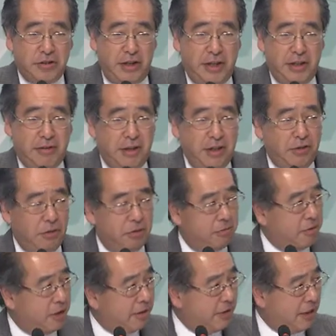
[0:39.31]
anyway,
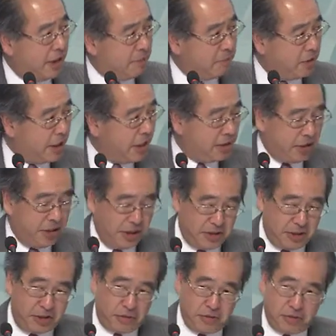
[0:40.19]
don't worry, I'm not
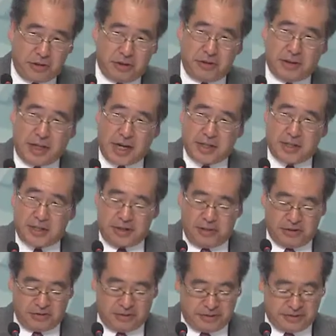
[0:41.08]
here to tax you.